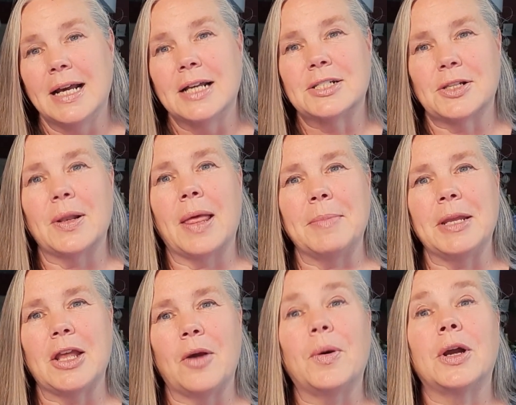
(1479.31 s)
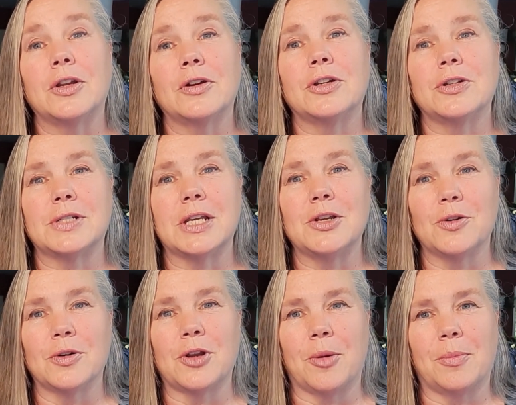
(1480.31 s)
So let me know what you're using
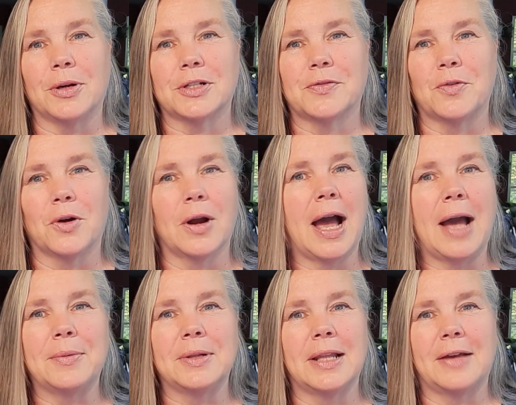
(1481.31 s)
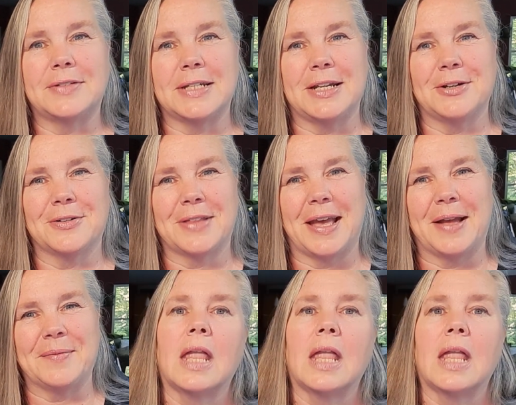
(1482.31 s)
your notebooks for. I would love to hear that.